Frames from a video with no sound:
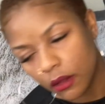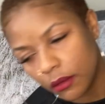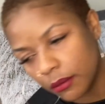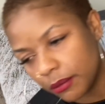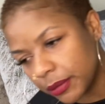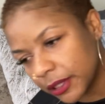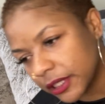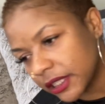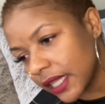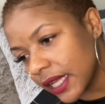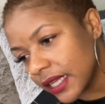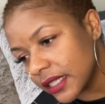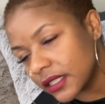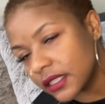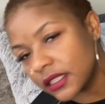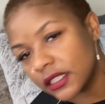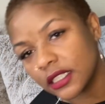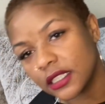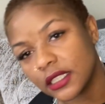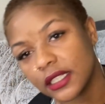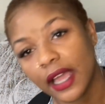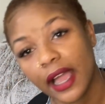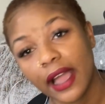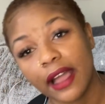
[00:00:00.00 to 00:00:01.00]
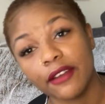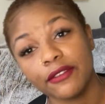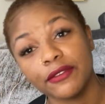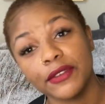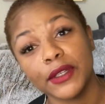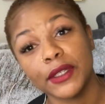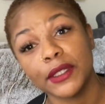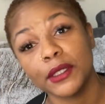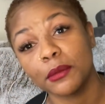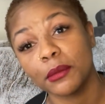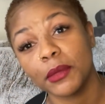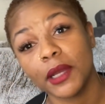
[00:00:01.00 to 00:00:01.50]
But that's just how I
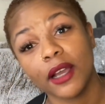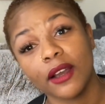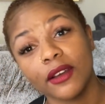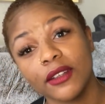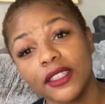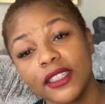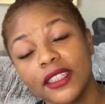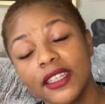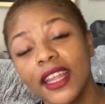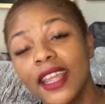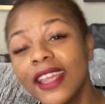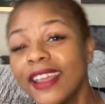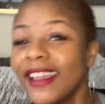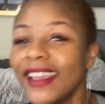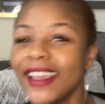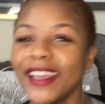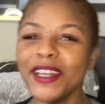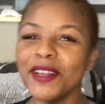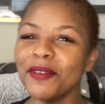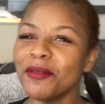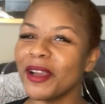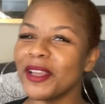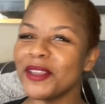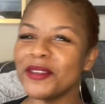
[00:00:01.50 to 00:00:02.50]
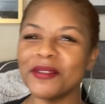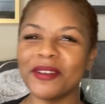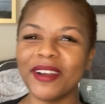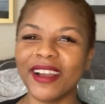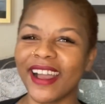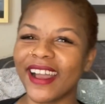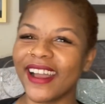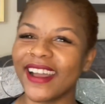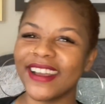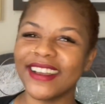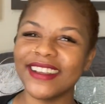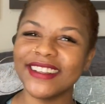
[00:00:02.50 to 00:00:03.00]
feel about it. Anyway, you
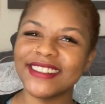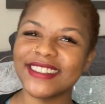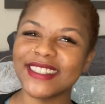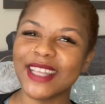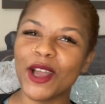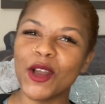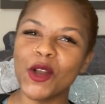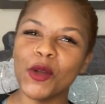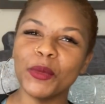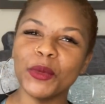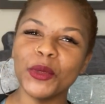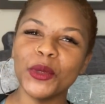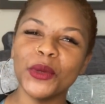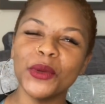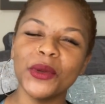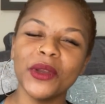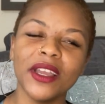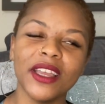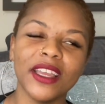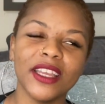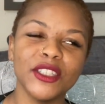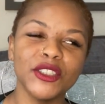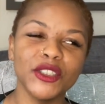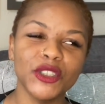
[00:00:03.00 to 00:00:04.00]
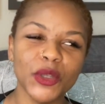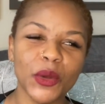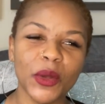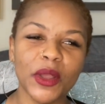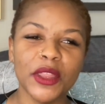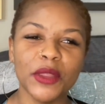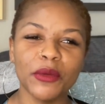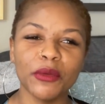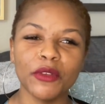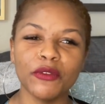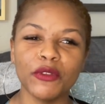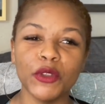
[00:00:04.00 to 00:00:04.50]
guys, I hope you enjoy
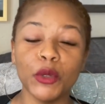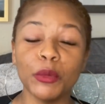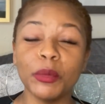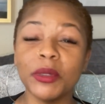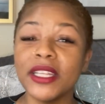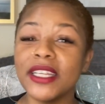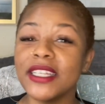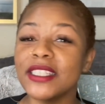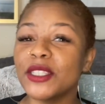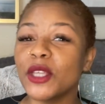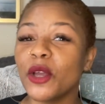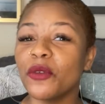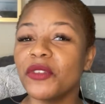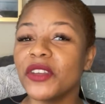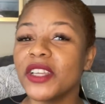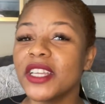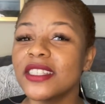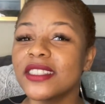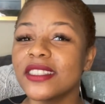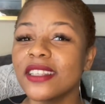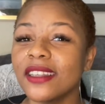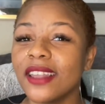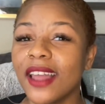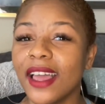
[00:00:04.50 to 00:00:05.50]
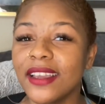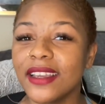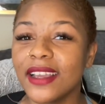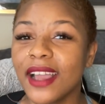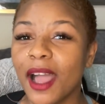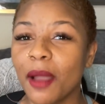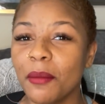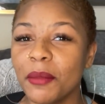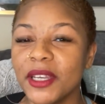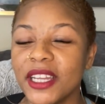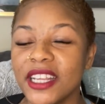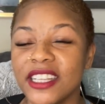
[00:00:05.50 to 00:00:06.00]
the review. Please don't forget to like,
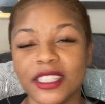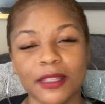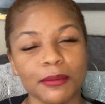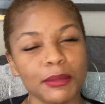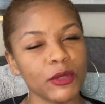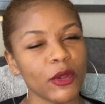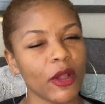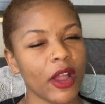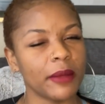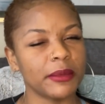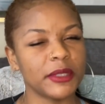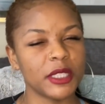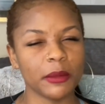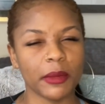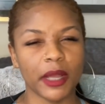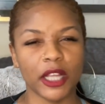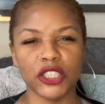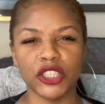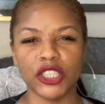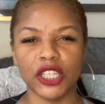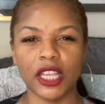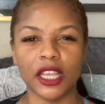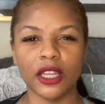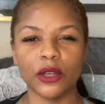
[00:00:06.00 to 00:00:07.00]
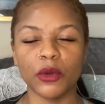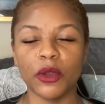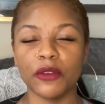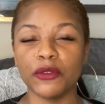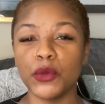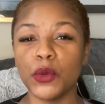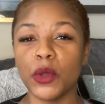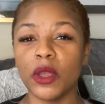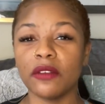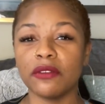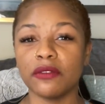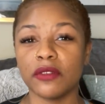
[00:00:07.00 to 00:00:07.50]
comment, and subscribe to my channel if
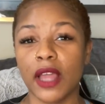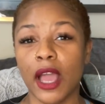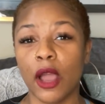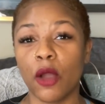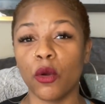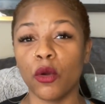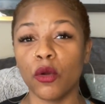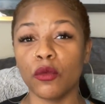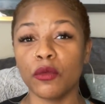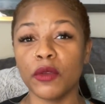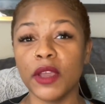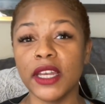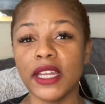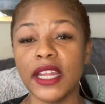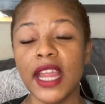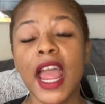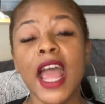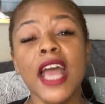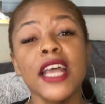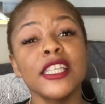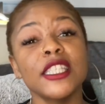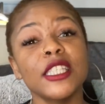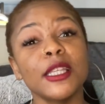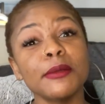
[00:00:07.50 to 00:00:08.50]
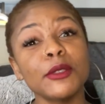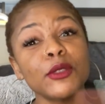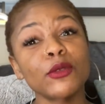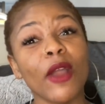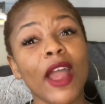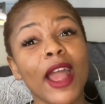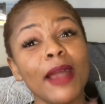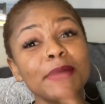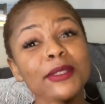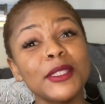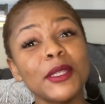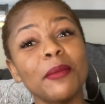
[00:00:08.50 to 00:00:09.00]
you have not already.
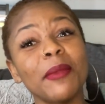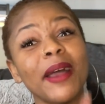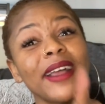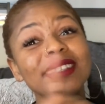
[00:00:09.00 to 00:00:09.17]
Subscribe to my